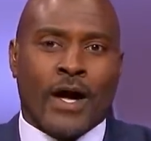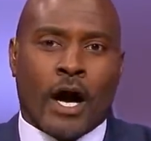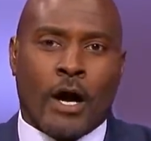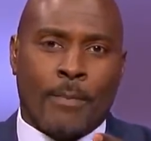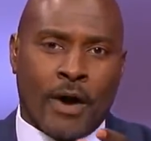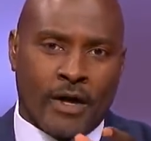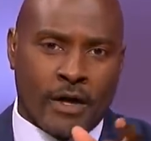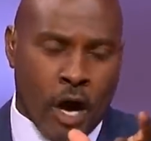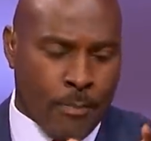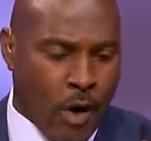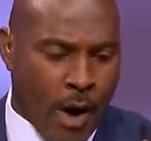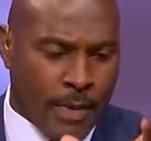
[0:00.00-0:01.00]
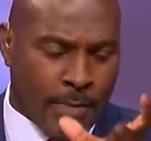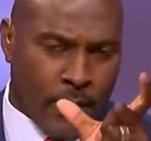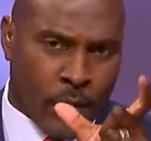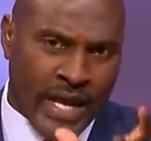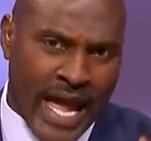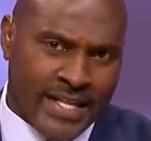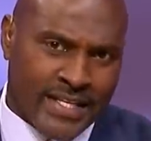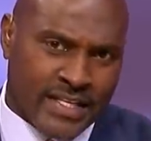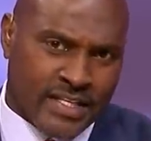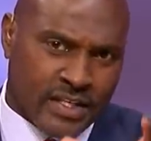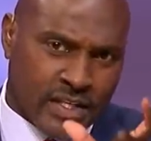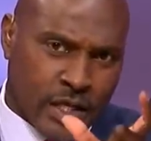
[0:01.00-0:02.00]
a, in our apartment building, we had
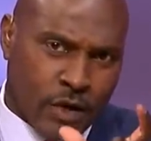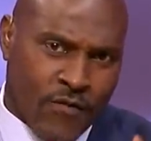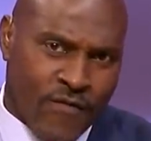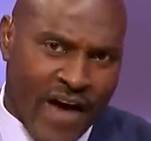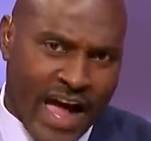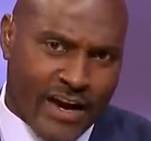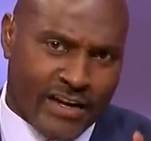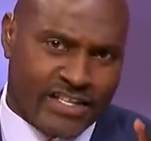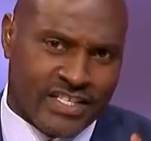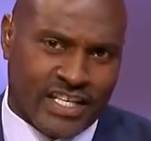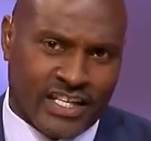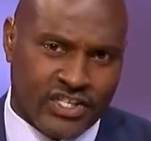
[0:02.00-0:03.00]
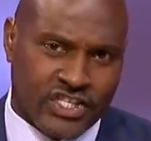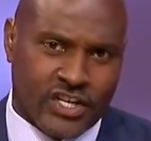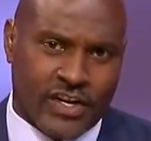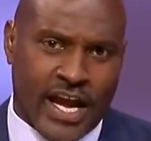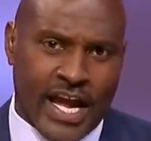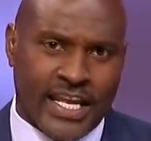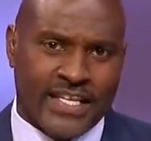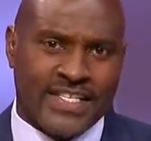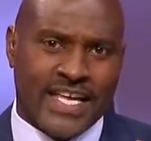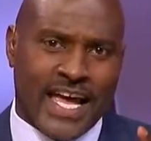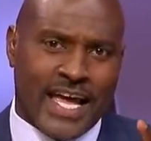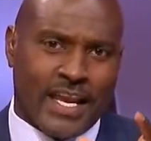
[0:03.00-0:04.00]
this little fire extinguisher, and it
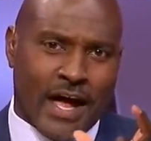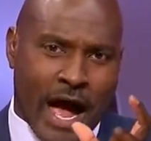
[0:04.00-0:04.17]
said,